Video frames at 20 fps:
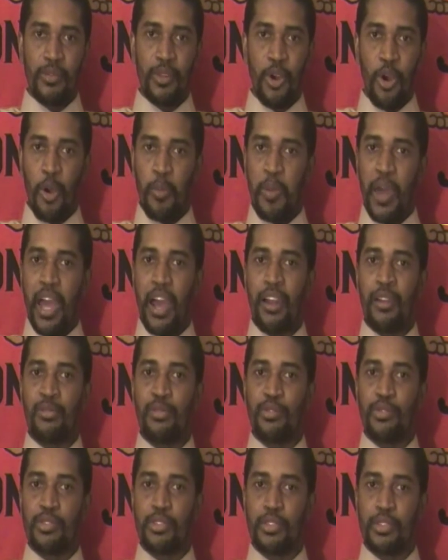are
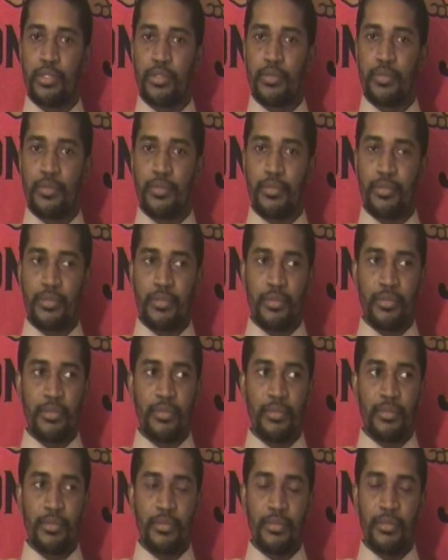parables.
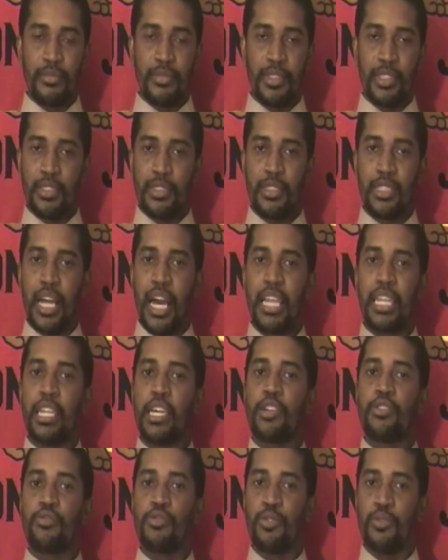It's not
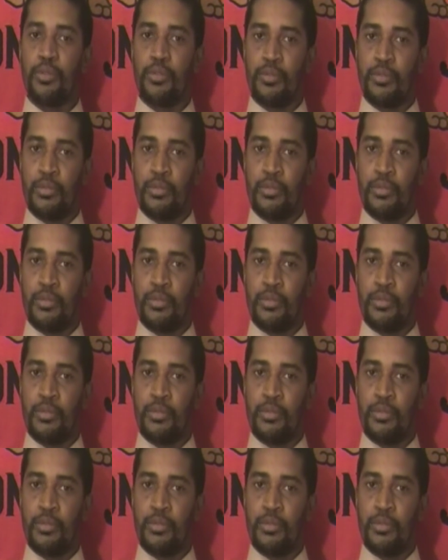literal.